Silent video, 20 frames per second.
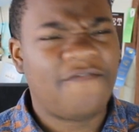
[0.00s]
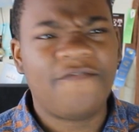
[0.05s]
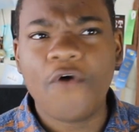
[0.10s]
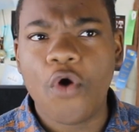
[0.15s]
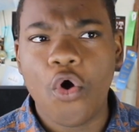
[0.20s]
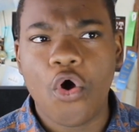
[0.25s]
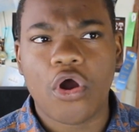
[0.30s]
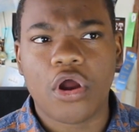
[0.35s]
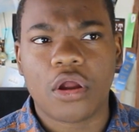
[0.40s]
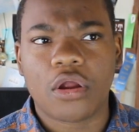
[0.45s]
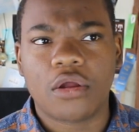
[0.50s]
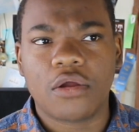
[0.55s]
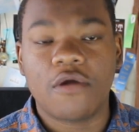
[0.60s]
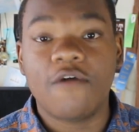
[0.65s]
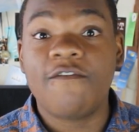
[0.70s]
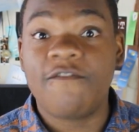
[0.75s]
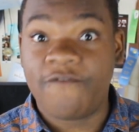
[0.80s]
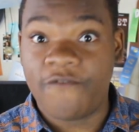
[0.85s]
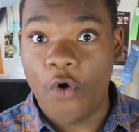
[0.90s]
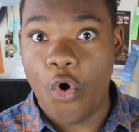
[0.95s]

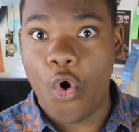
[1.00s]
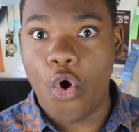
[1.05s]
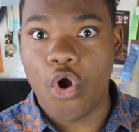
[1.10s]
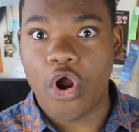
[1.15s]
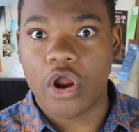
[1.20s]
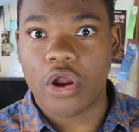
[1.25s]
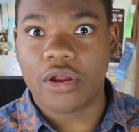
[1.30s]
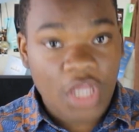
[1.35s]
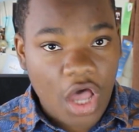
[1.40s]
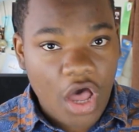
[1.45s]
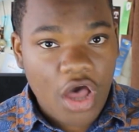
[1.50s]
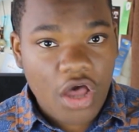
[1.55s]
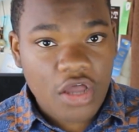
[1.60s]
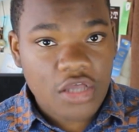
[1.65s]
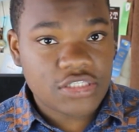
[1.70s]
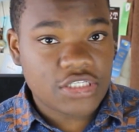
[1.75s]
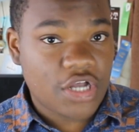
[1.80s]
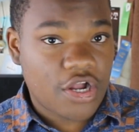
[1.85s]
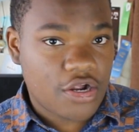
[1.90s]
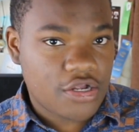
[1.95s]
Four.
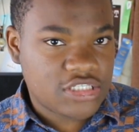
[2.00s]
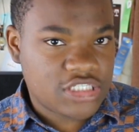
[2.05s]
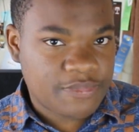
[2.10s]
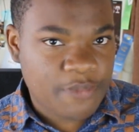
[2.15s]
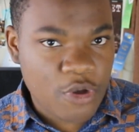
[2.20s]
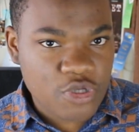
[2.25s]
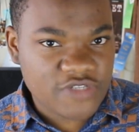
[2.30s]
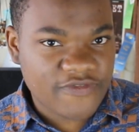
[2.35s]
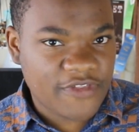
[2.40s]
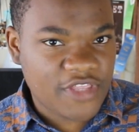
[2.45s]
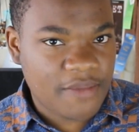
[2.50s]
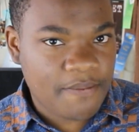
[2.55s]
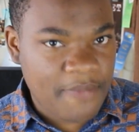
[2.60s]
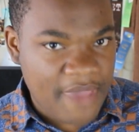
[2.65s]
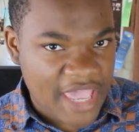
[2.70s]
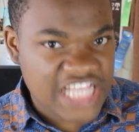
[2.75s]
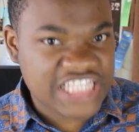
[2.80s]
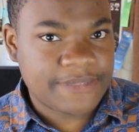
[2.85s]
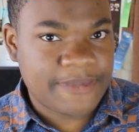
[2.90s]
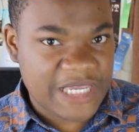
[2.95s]
Dogs are supposedly
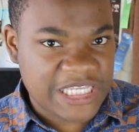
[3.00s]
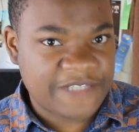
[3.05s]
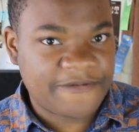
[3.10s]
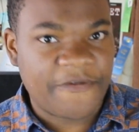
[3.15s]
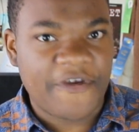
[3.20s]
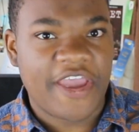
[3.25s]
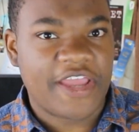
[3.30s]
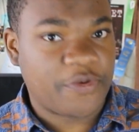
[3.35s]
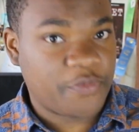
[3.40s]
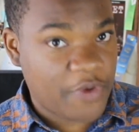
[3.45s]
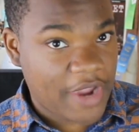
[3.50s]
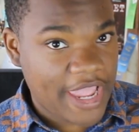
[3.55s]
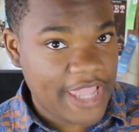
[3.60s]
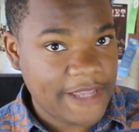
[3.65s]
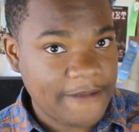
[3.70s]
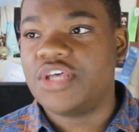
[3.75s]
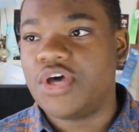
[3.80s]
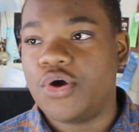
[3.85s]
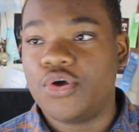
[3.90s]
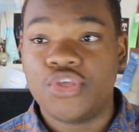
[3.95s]
men's best friend,
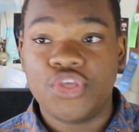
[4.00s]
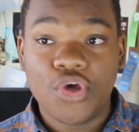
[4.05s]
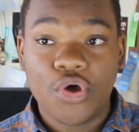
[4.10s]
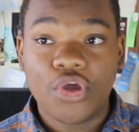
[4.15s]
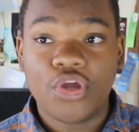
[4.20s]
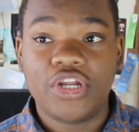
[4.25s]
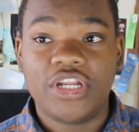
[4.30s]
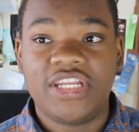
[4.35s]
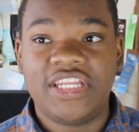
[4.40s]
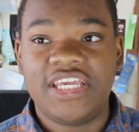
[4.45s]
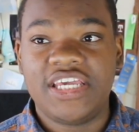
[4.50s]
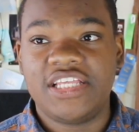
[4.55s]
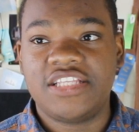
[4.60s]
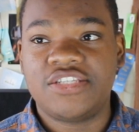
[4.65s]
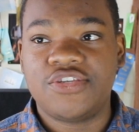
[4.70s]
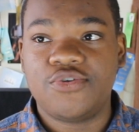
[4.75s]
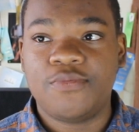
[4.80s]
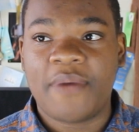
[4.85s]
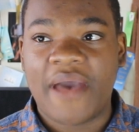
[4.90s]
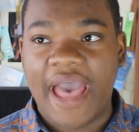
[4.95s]
right? So you're gonna need
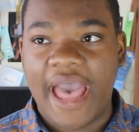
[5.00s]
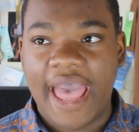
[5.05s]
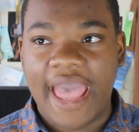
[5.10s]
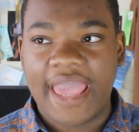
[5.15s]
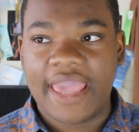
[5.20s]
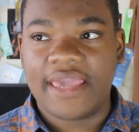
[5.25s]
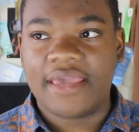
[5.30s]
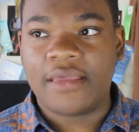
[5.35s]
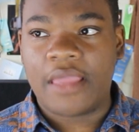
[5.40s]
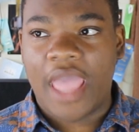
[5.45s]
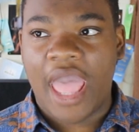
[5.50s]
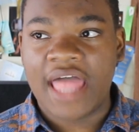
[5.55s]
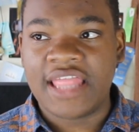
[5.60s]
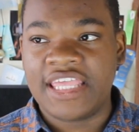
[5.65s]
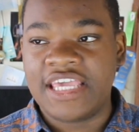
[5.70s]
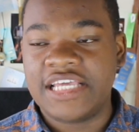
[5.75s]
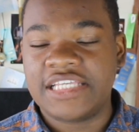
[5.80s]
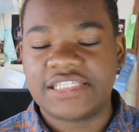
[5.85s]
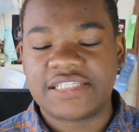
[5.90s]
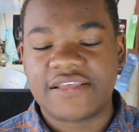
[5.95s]
to buy at
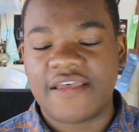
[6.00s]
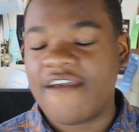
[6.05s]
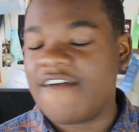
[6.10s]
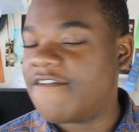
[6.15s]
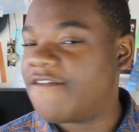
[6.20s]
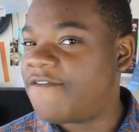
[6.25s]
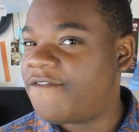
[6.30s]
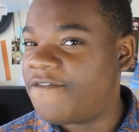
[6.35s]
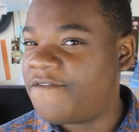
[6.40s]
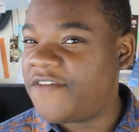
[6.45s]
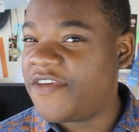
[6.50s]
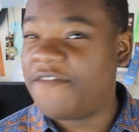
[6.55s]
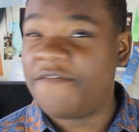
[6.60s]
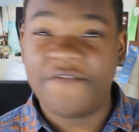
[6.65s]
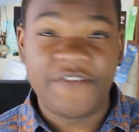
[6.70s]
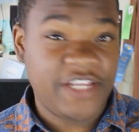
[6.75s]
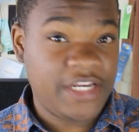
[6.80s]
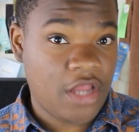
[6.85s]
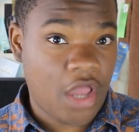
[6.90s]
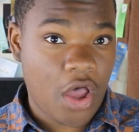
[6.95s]
least
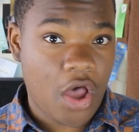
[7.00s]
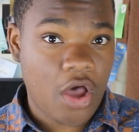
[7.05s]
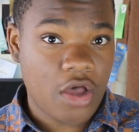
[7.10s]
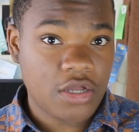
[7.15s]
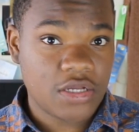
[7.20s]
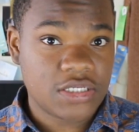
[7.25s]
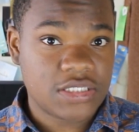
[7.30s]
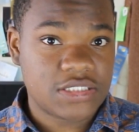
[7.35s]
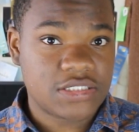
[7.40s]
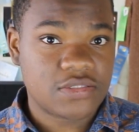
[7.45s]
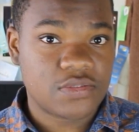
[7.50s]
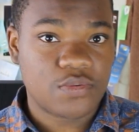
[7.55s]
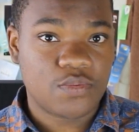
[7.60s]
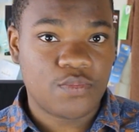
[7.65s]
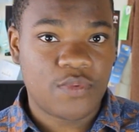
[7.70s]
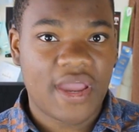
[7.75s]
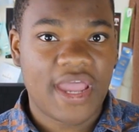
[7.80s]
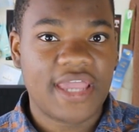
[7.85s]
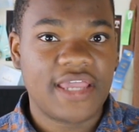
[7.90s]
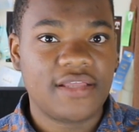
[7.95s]
50 dogs,
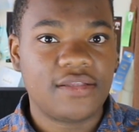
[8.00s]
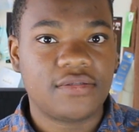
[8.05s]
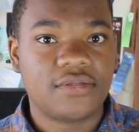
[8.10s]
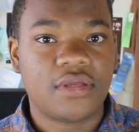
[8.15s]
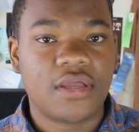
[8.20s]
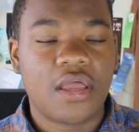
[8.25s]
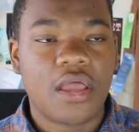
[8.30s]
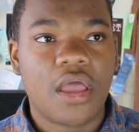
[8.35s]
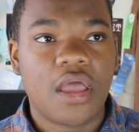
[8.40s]
right?